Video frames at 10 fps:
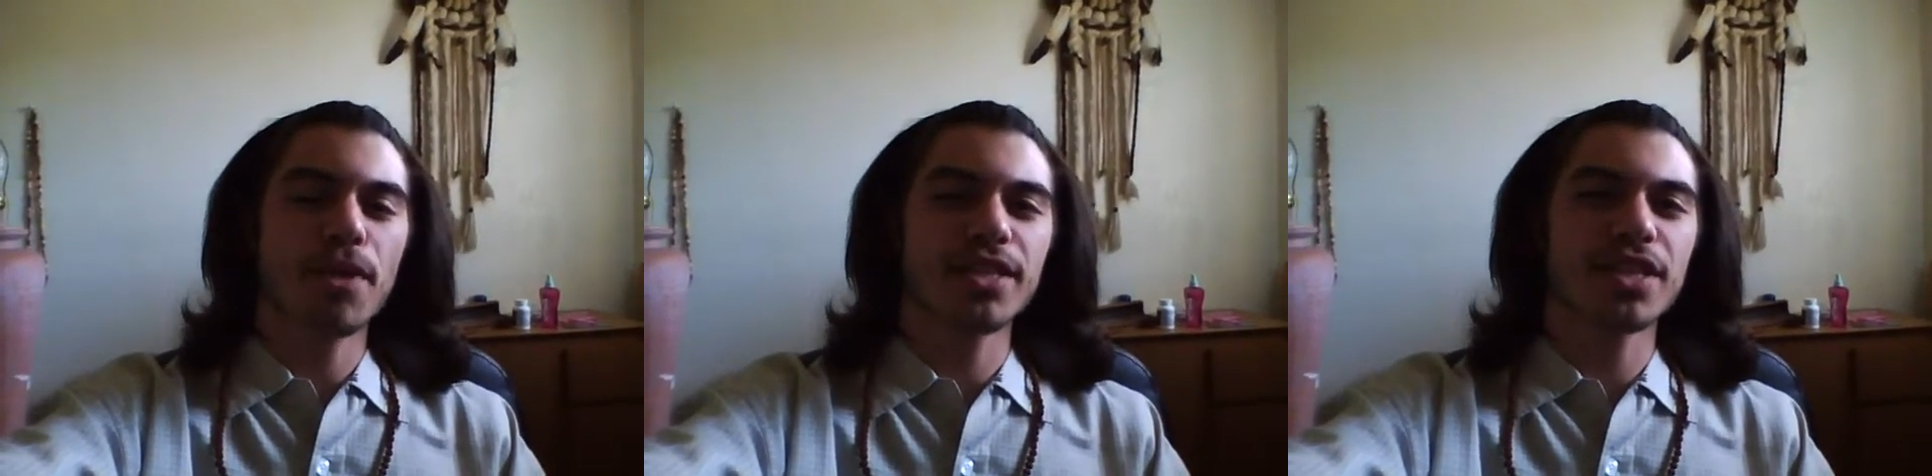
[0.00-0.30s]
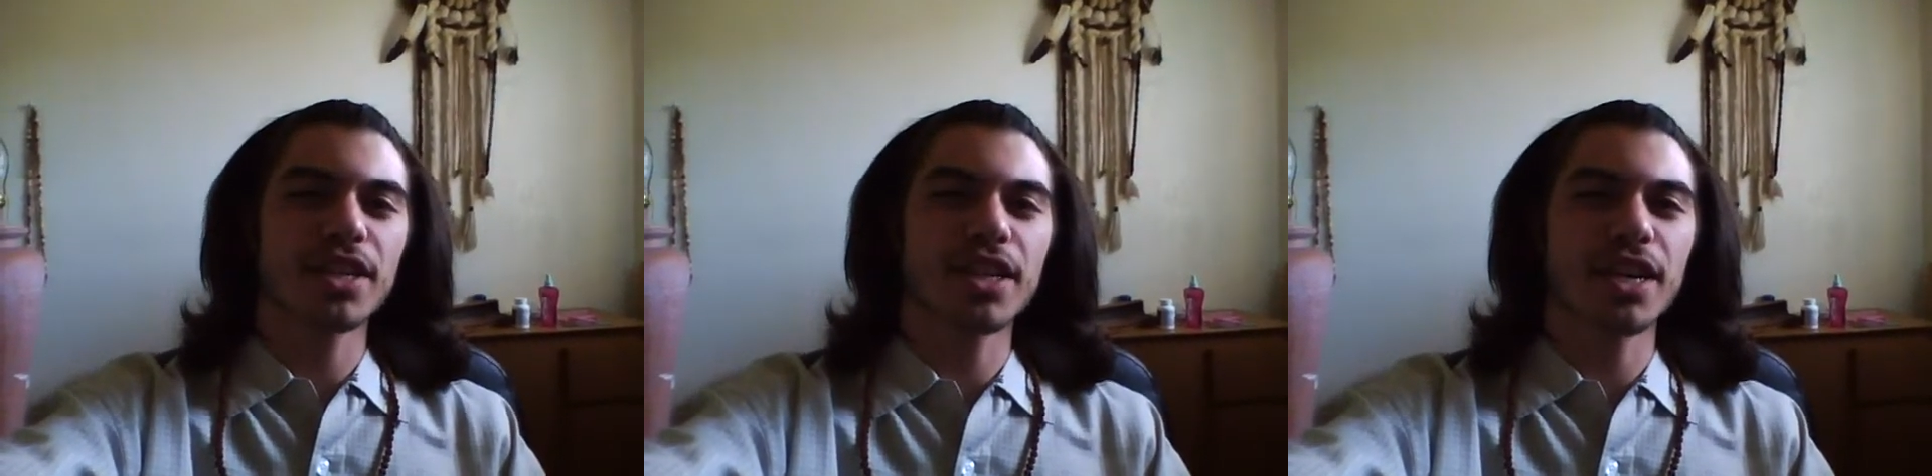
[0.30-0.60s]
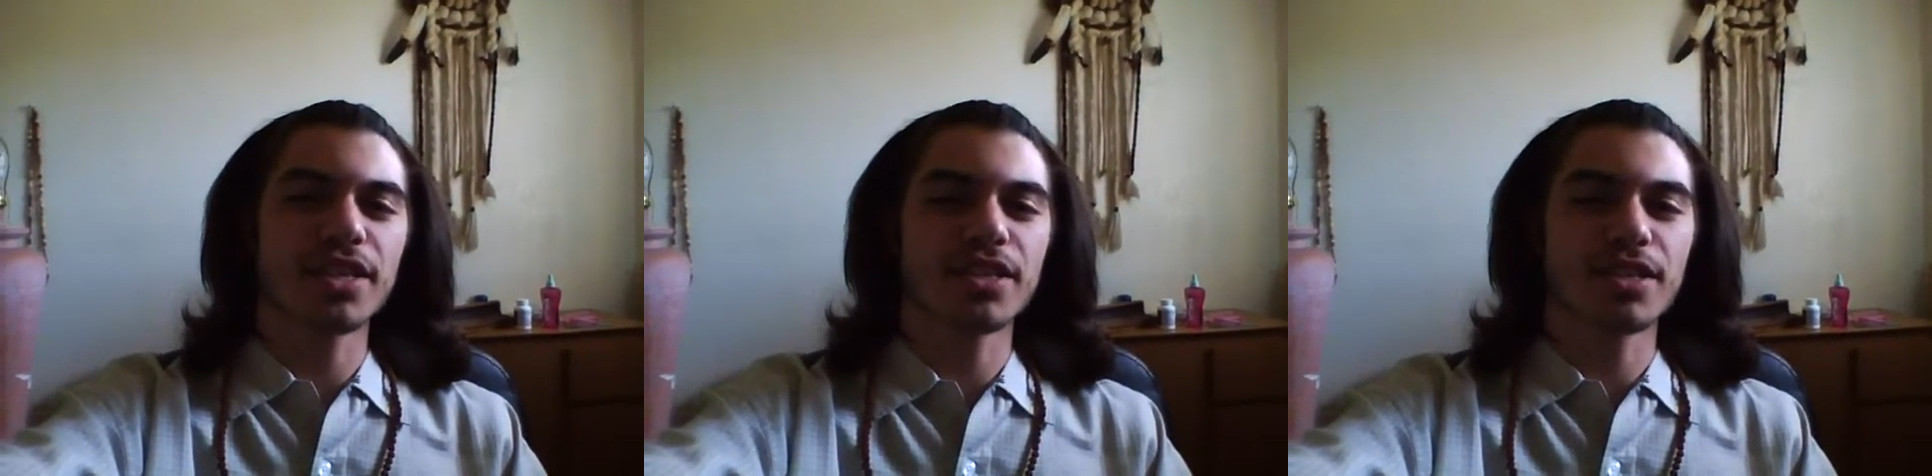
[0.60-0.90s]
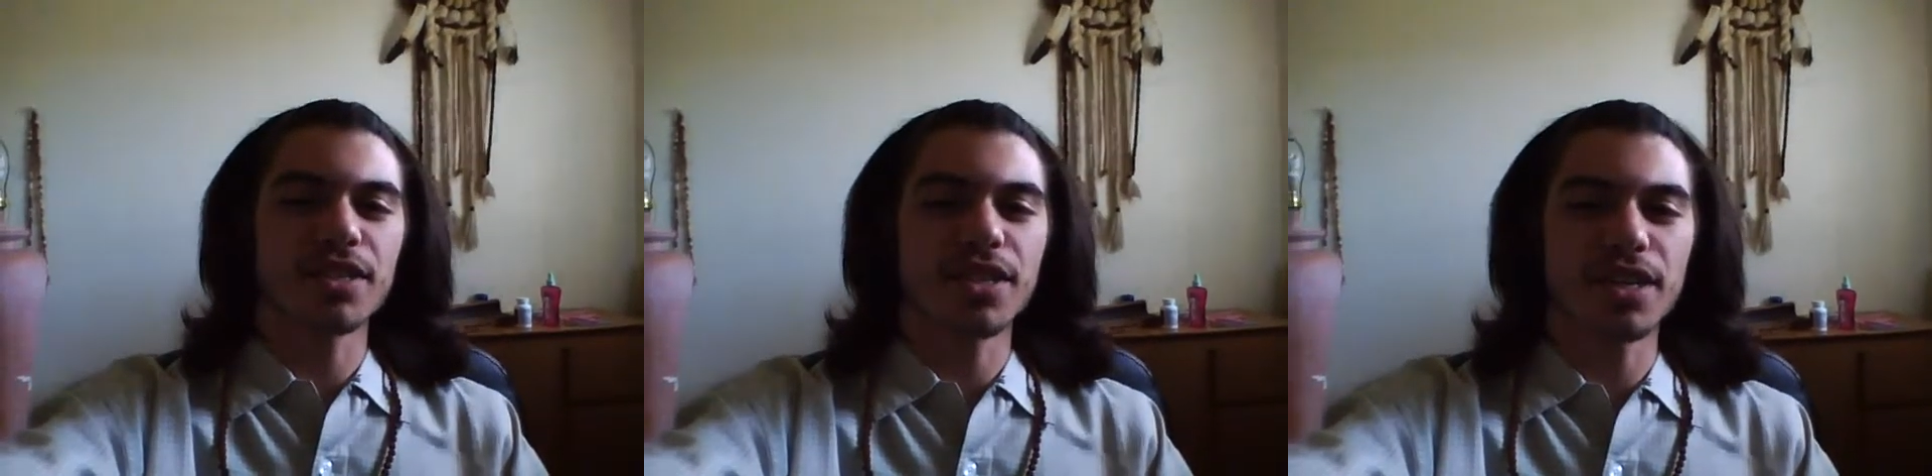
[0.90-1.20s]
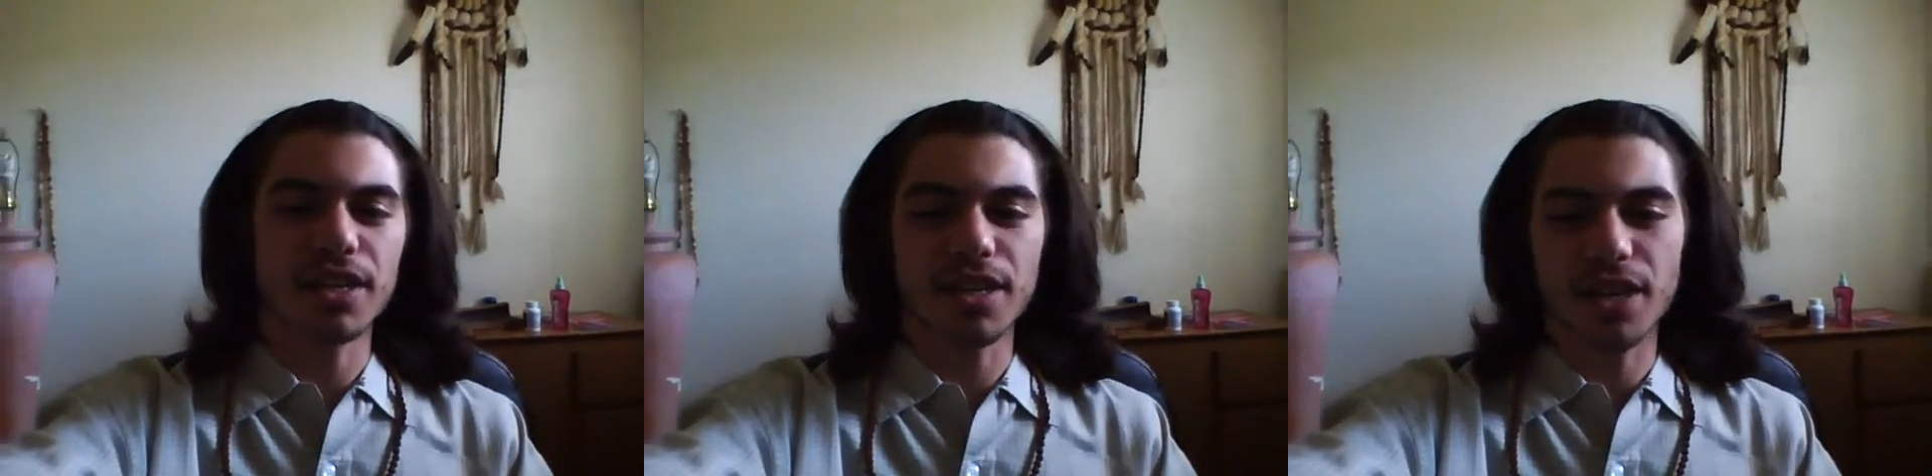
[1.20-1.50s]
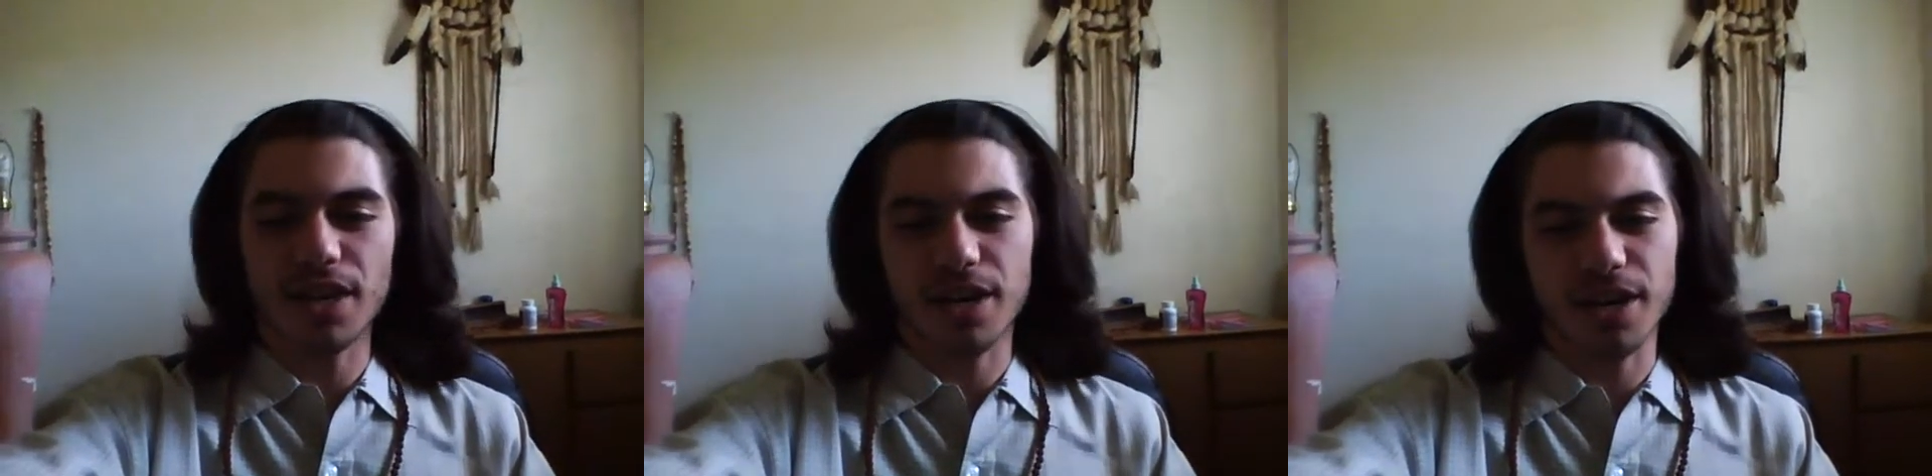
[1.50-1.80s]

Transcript: Basically, it's the